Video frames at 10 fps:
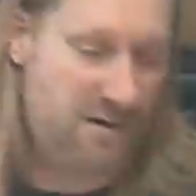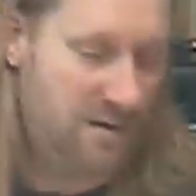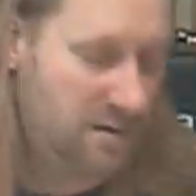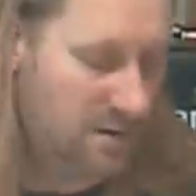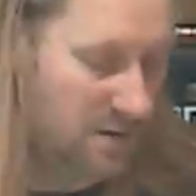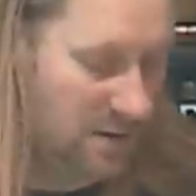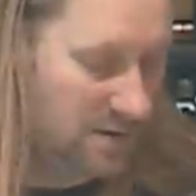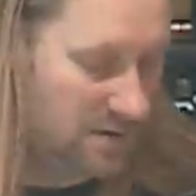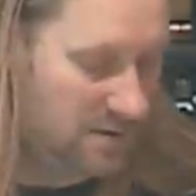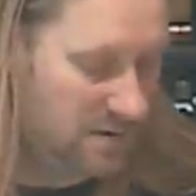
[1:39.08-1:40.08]

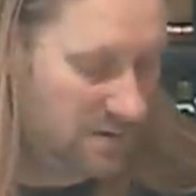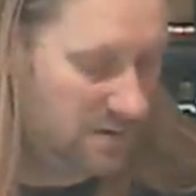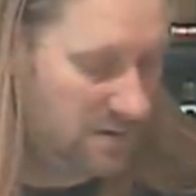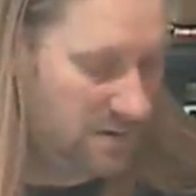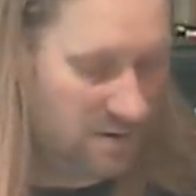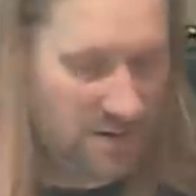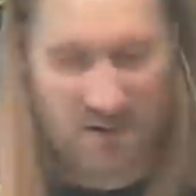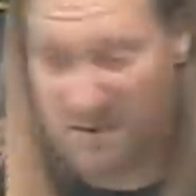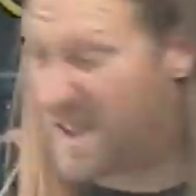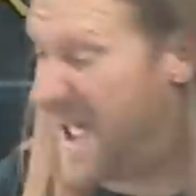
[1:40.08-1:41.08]

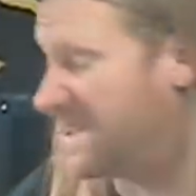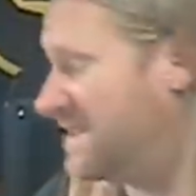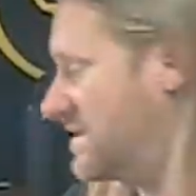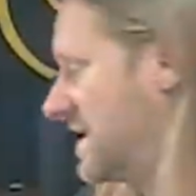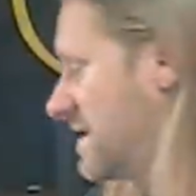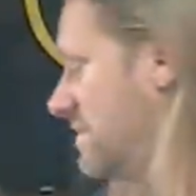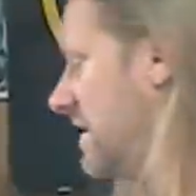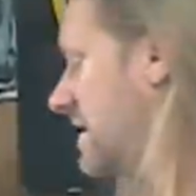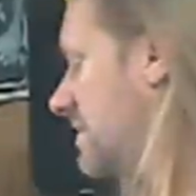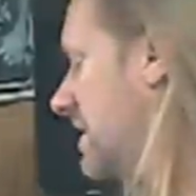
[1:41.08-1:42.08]
that still sounds
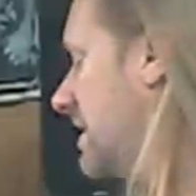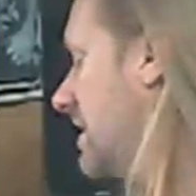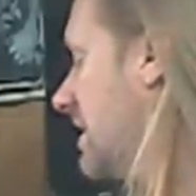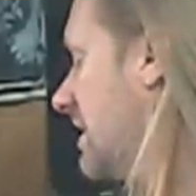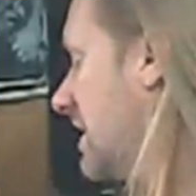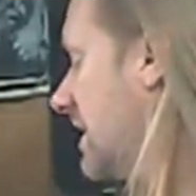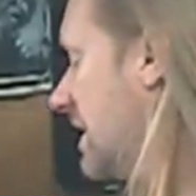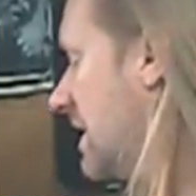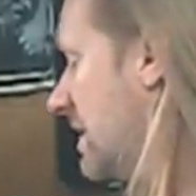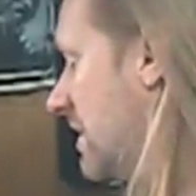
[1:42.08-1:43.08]
muddy to me.
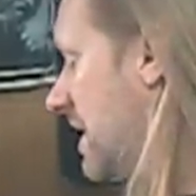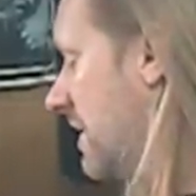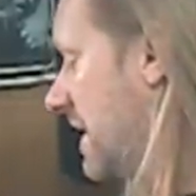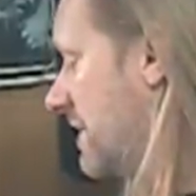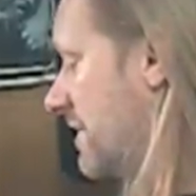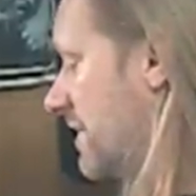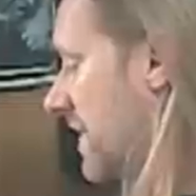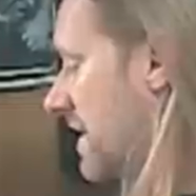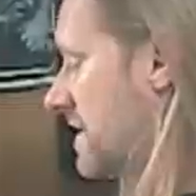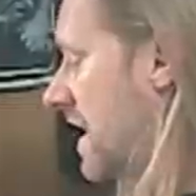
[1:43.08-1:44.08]
Anyway,
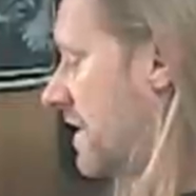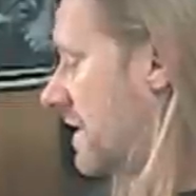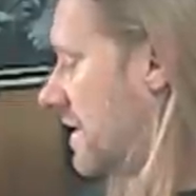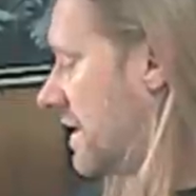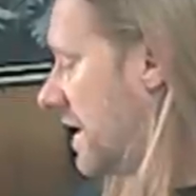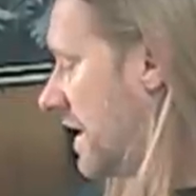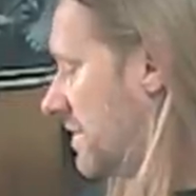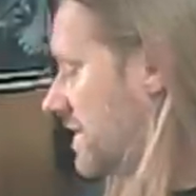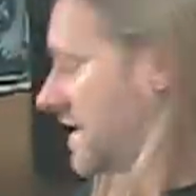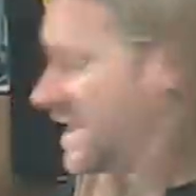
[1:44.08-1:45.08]
so
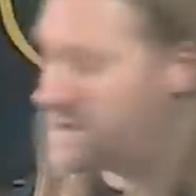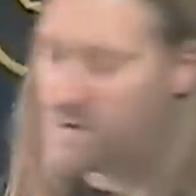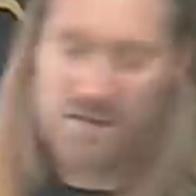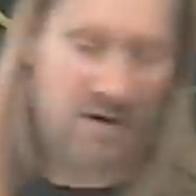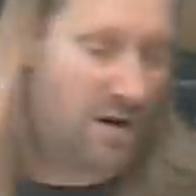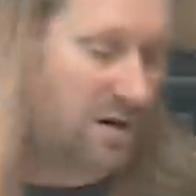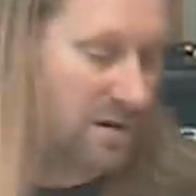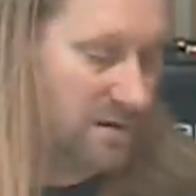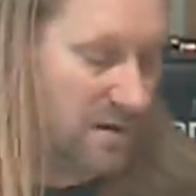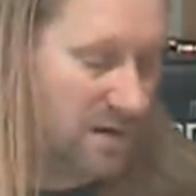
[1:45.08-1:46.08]
um, so that's 12
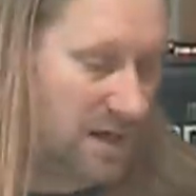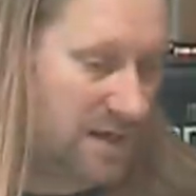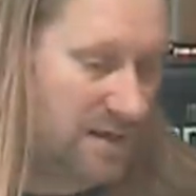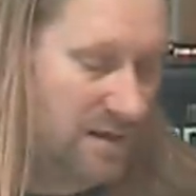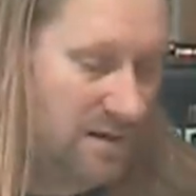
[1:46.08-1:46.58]
o'clock on clean.